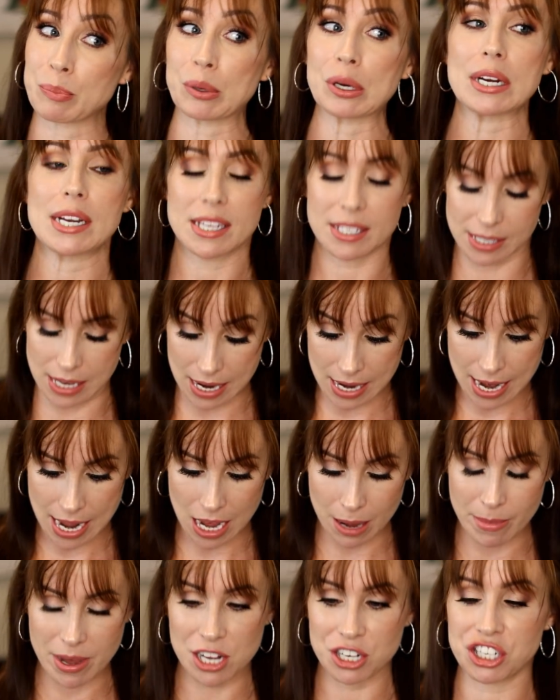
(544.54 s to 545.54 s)
is pretty sun
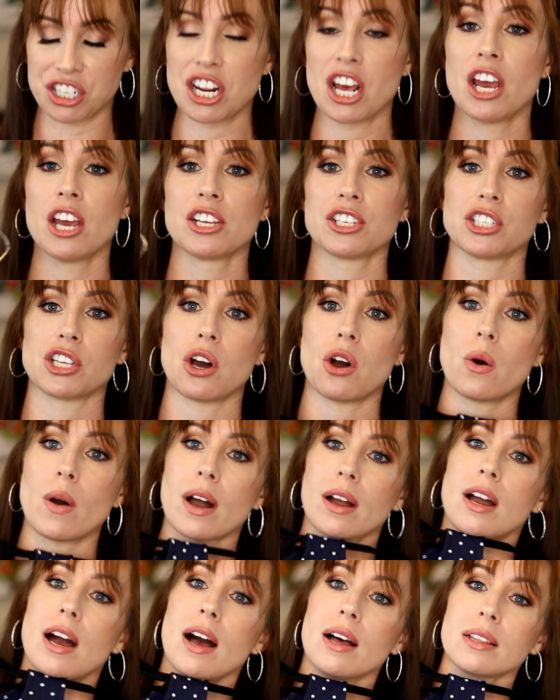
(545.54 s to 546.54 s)
damaged. So
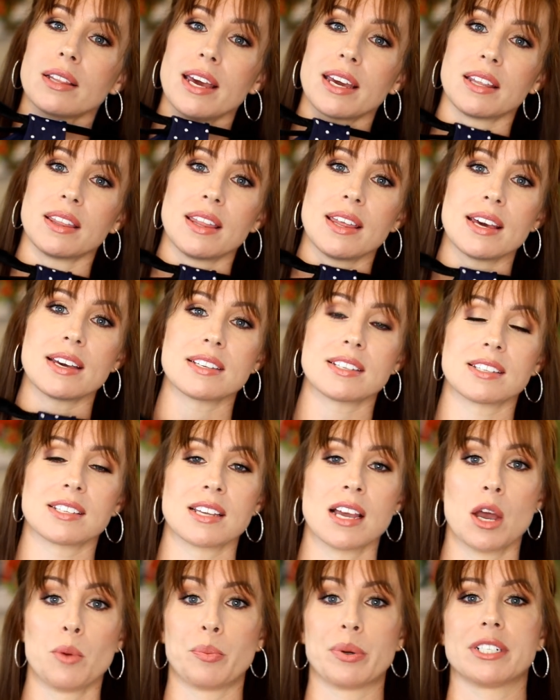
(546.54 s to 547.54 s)
a cut like
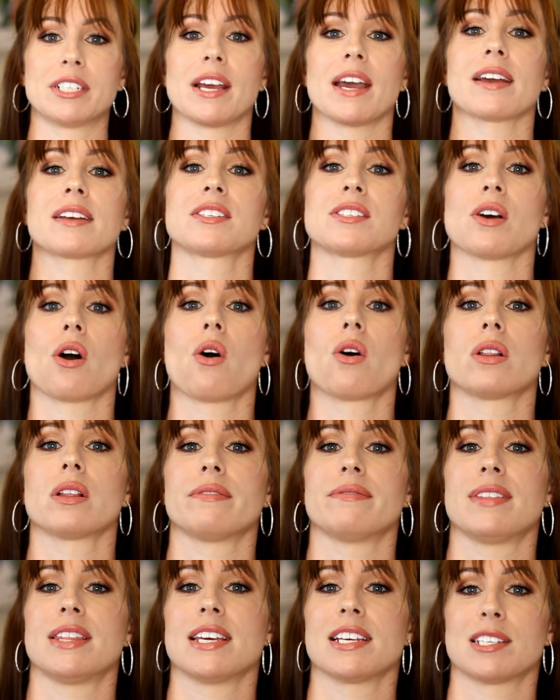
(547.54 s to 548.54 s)
this protects
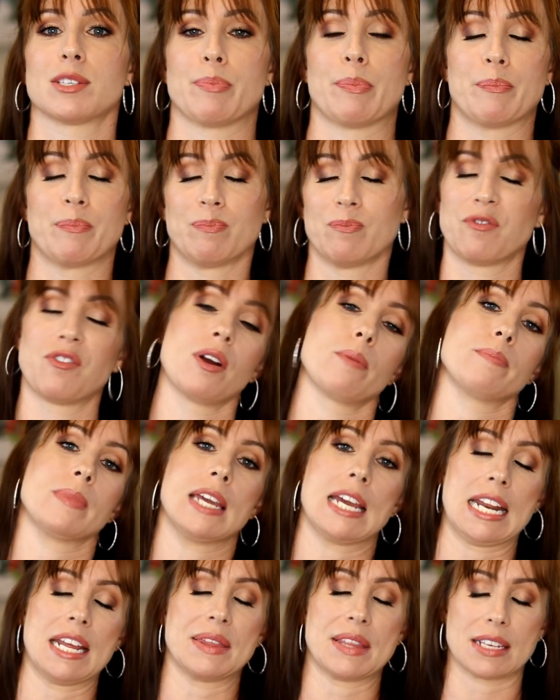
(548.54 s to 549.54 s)
all of this from
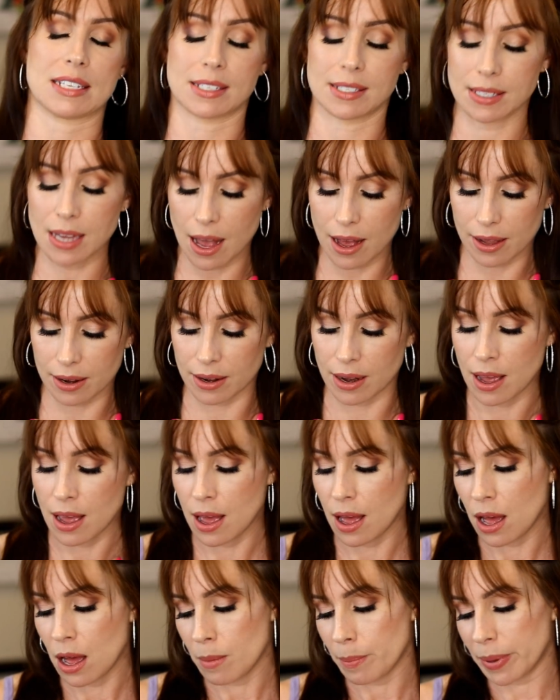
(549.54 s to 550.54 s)
getting the sun,
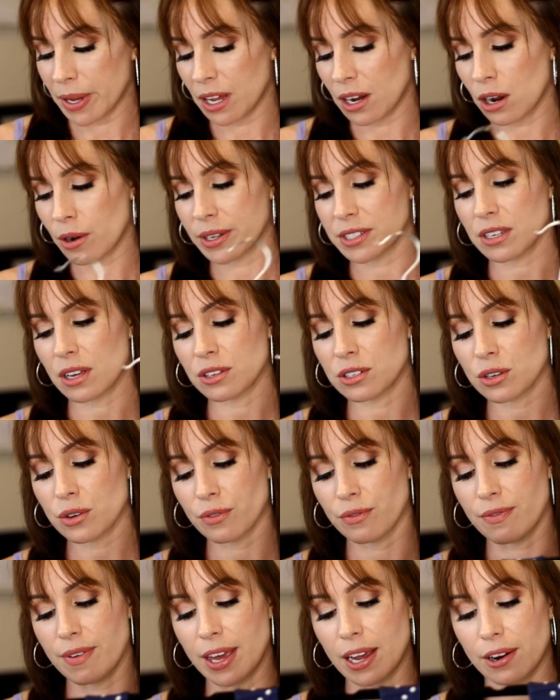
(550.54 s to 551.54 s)
but you know, it's
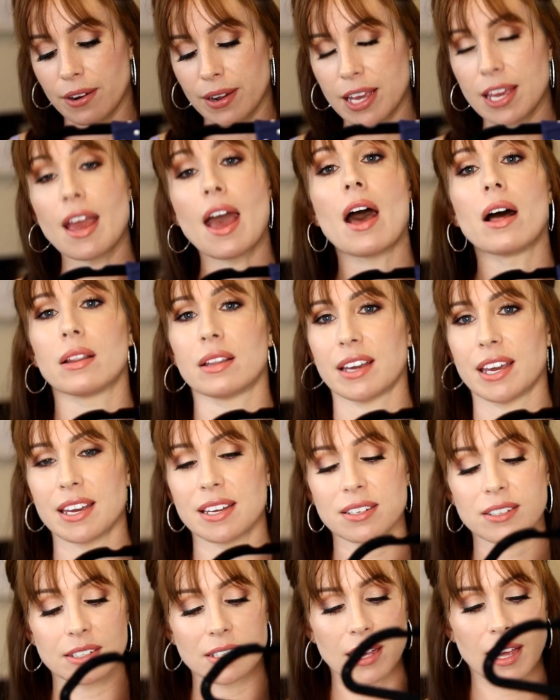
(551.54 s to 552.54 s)
also very
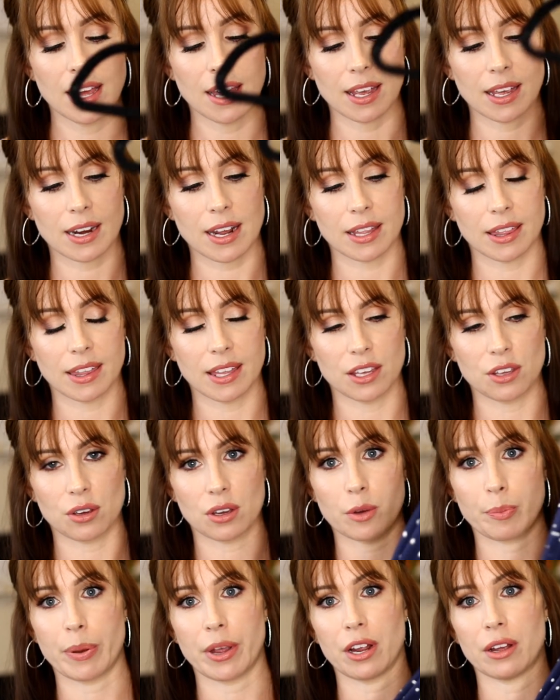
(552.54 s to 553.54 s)
elegant. And I think
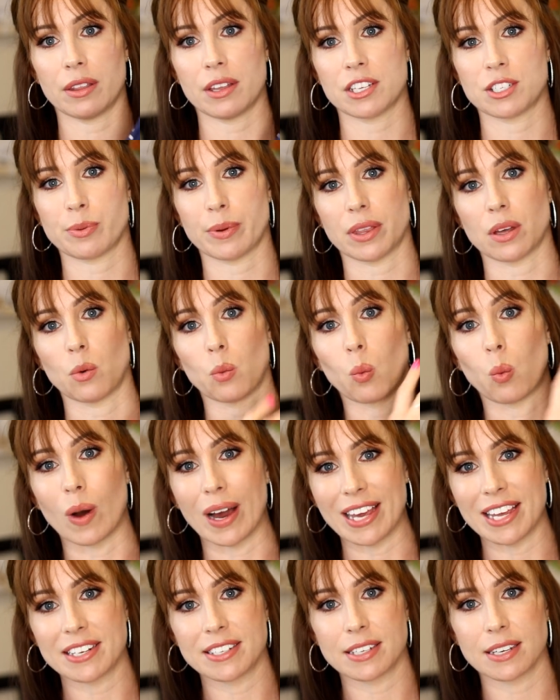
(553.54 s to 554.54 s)
you could pair this with a
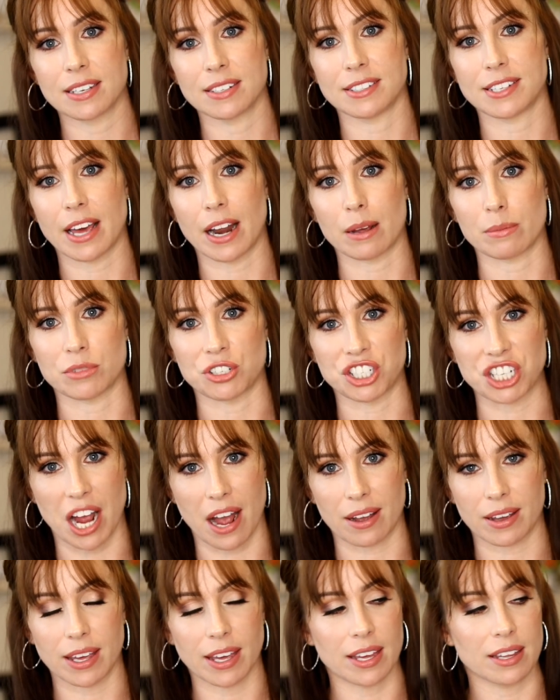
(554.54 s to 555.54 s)
white denim
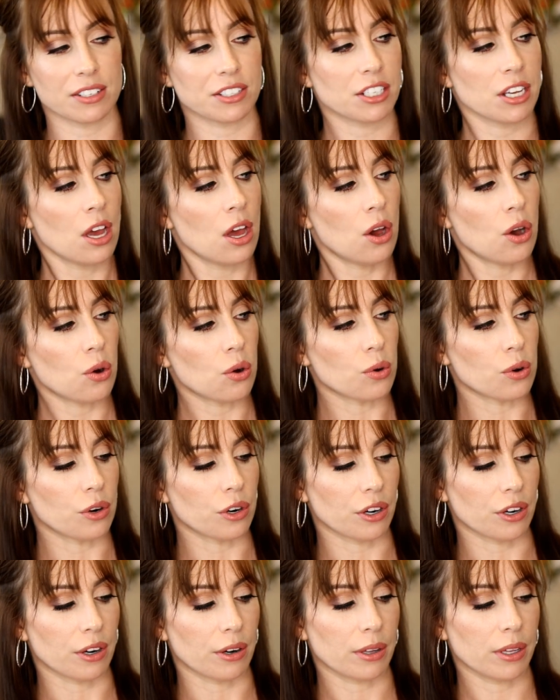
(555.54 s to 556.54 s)
jacket
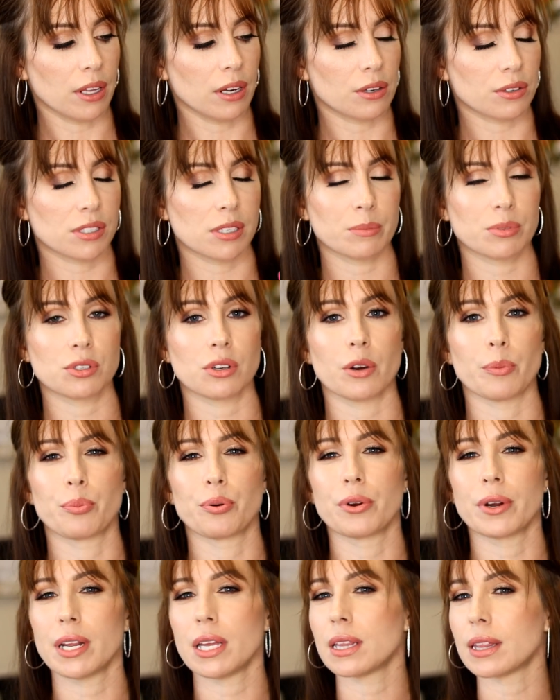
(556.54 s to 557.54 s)
or, you know, some sort of
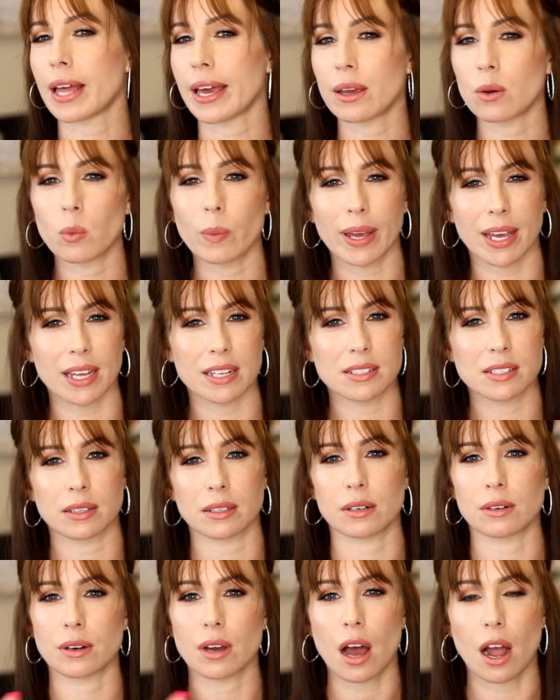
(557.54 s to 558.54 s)
pretty lightweight
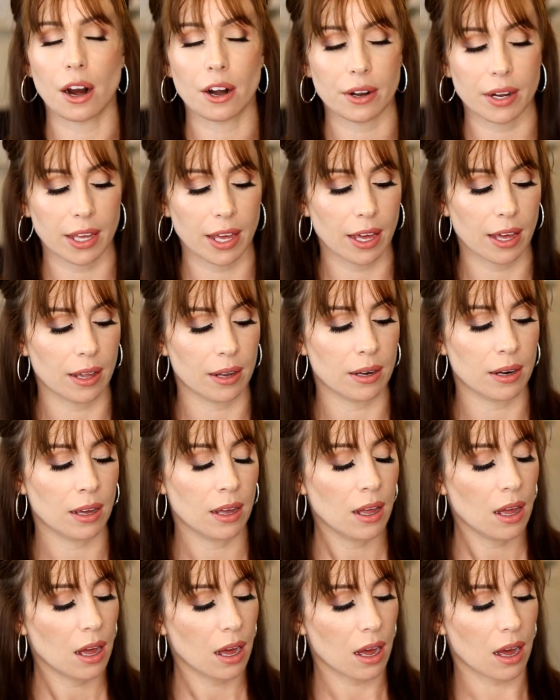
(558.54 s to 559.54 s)
little cardigan.
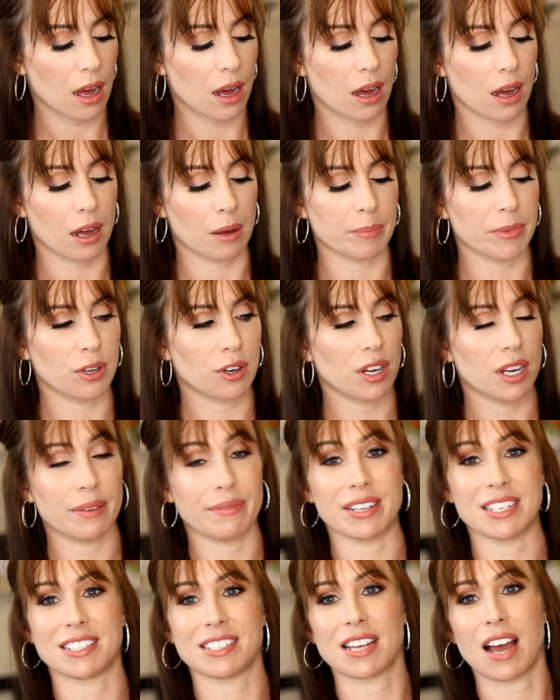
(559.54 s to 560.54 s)
Um, you could
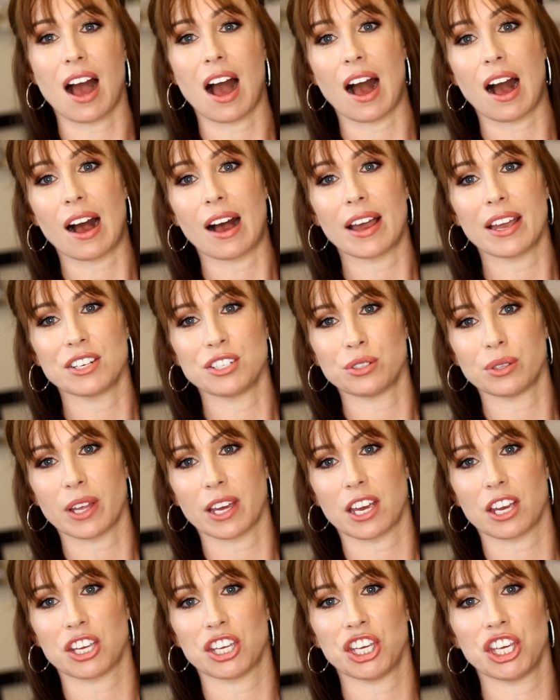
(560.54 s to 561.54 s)
even tie, do
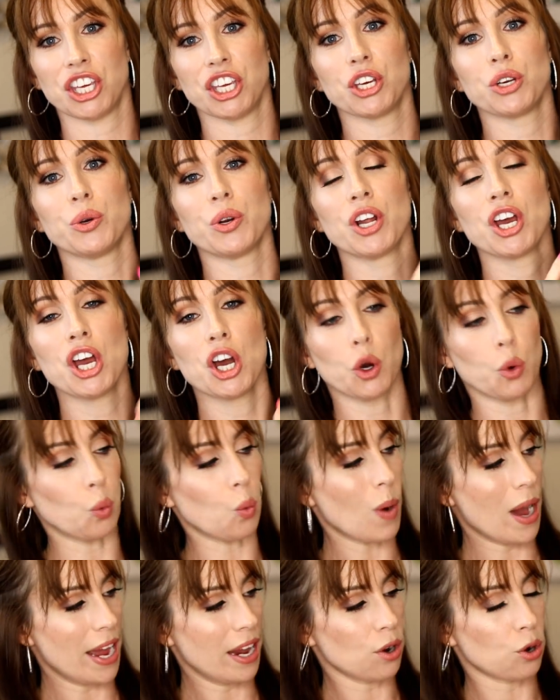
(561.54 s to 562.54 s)
like a cute
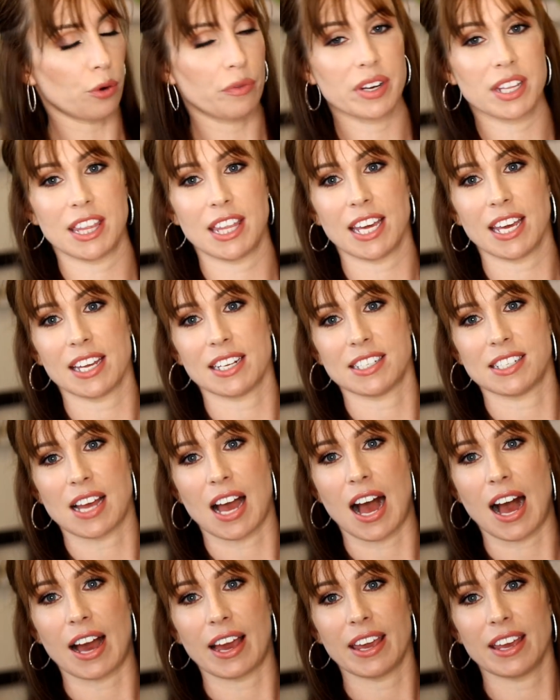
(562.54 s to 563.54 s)
white over thing and
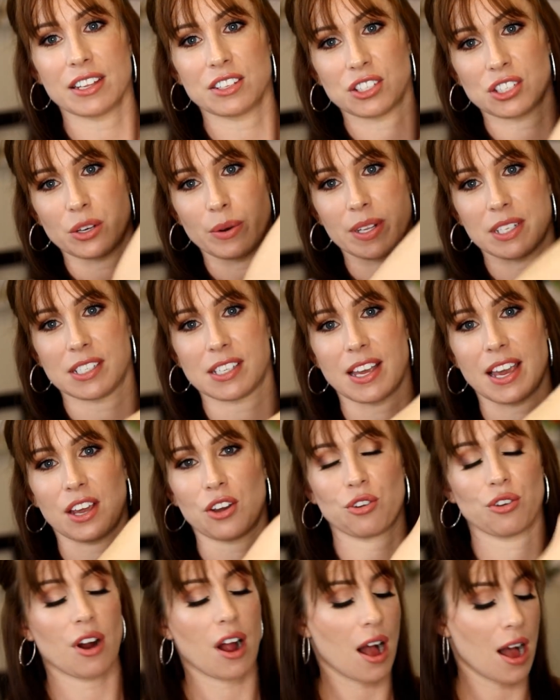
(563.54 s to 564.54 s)
tie it so it's
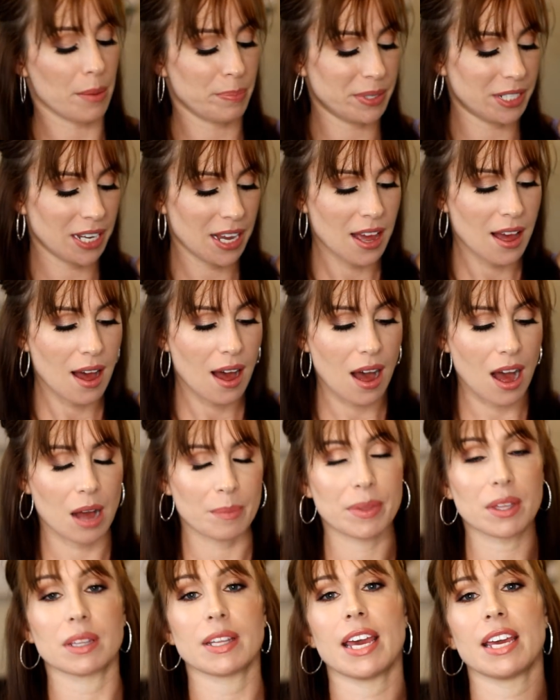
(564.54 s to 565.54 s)
like cropped.
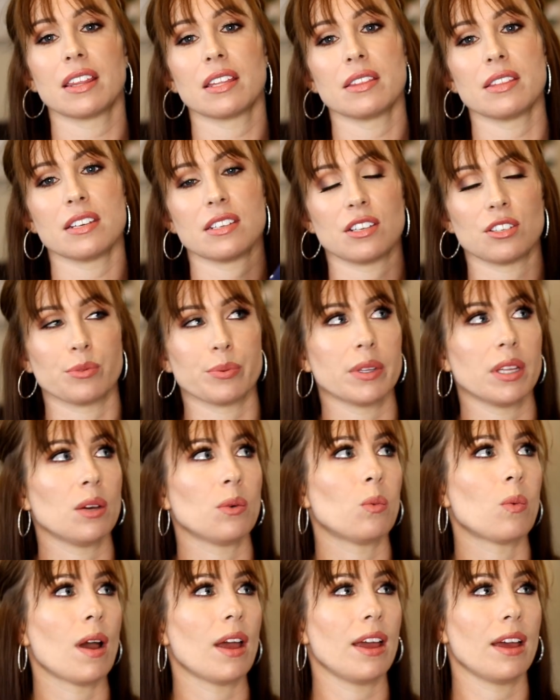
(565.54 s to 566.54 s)
Um, the length on this is
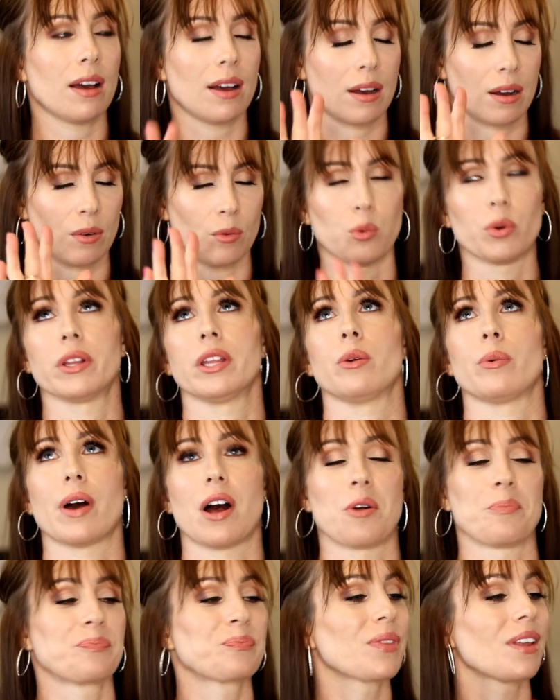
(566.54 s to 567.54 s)
really, uh, really
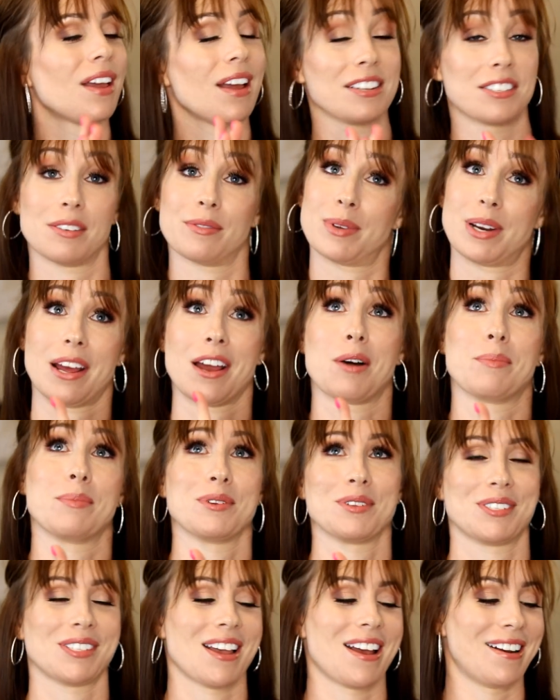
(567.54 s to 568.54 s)
well. That's what I
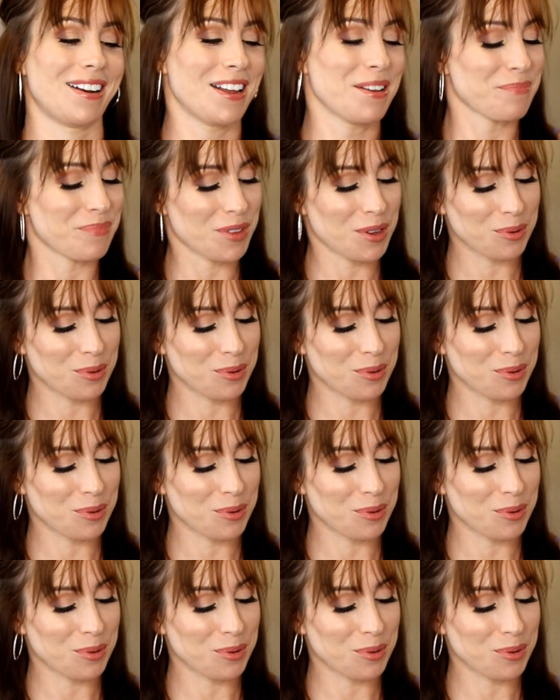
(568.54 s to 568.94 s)
almost said.